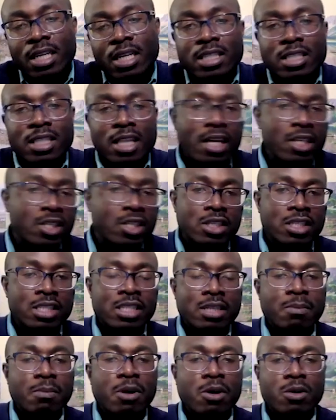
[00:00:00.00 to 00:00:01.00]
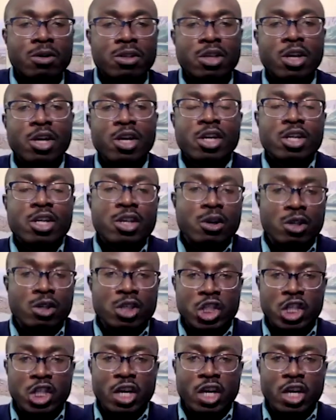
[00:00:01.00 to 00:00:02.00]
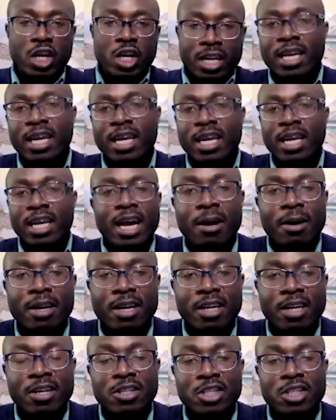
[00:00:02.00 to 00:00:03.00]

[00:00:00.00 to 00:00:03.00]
And it's not just about, you know, juggling car